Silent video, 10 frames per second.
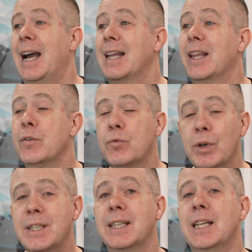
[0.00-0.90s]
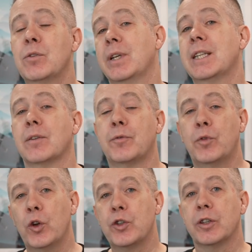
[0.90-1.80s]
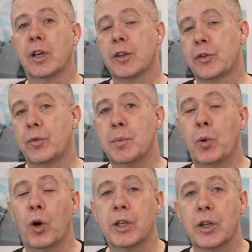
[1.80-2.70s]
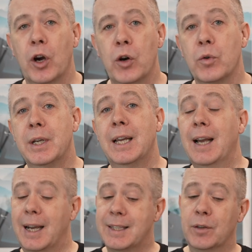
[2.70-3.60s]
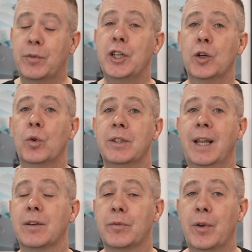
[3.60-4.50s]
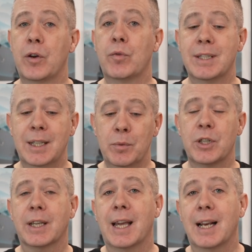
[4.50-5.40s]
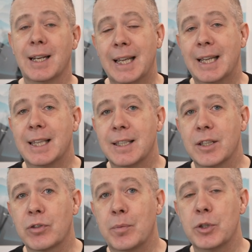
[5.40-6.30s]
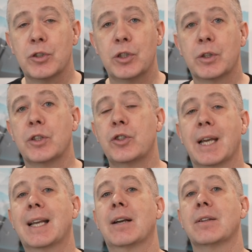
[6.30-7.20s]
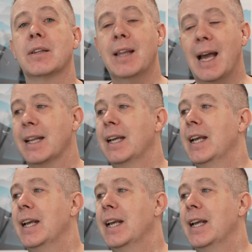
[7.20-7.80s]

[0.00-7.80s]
and they've recently released version three point oh. I did a video on that very recently, which again, I'll link in the description so you can check out that.